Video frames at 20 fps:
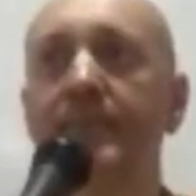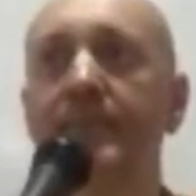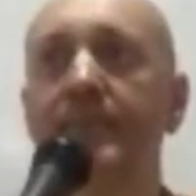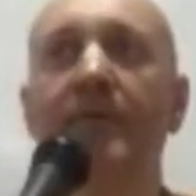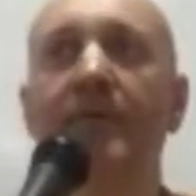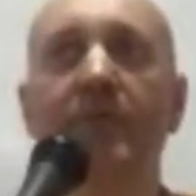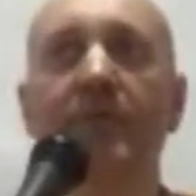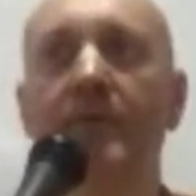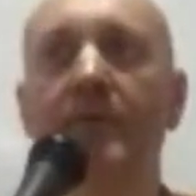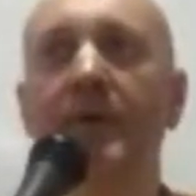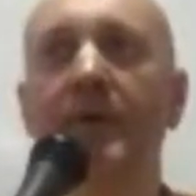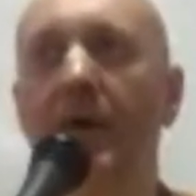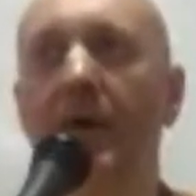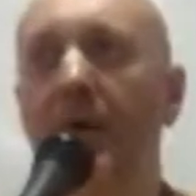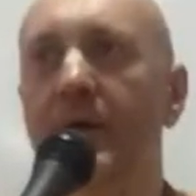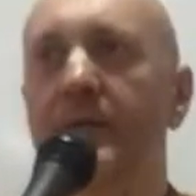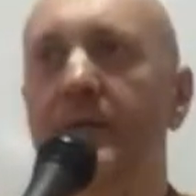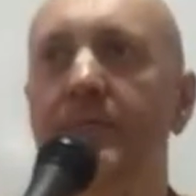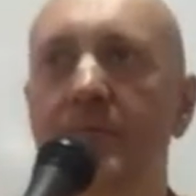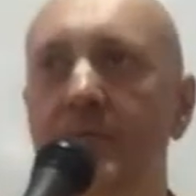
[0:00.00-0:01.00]
That's a very
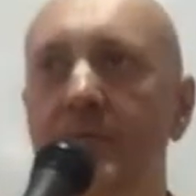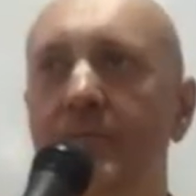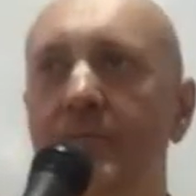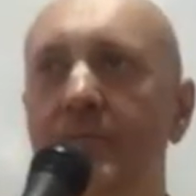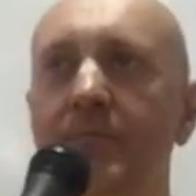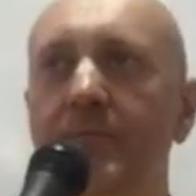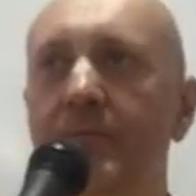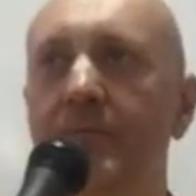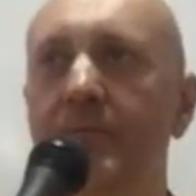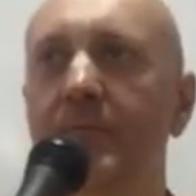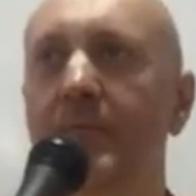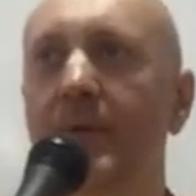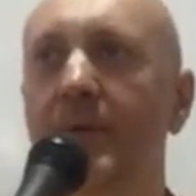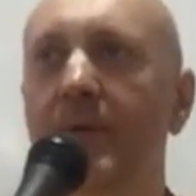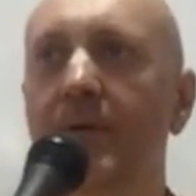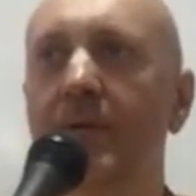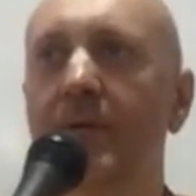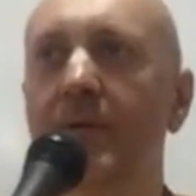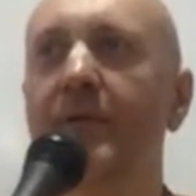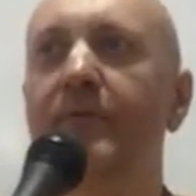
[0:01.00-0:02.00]
high
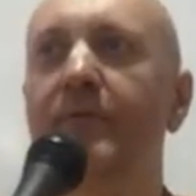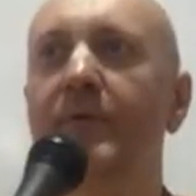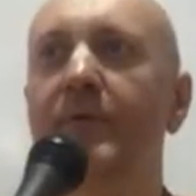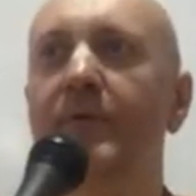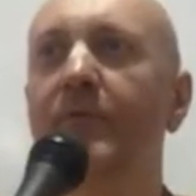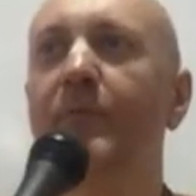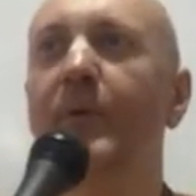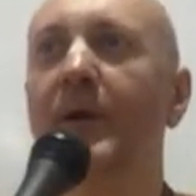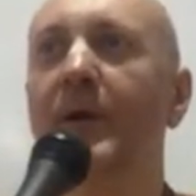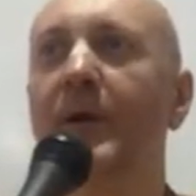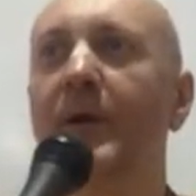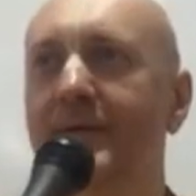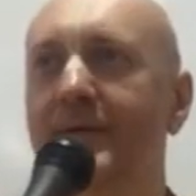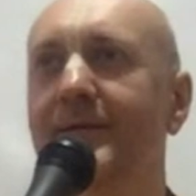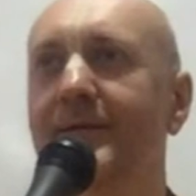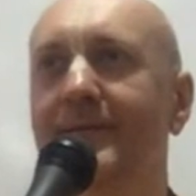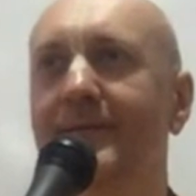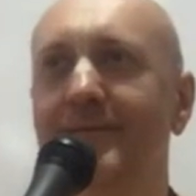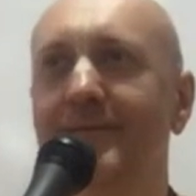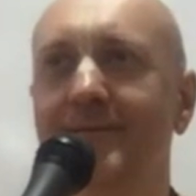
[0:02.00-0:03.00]
level of
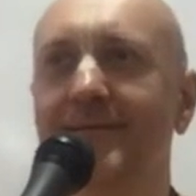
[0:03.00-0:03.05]
bhakti.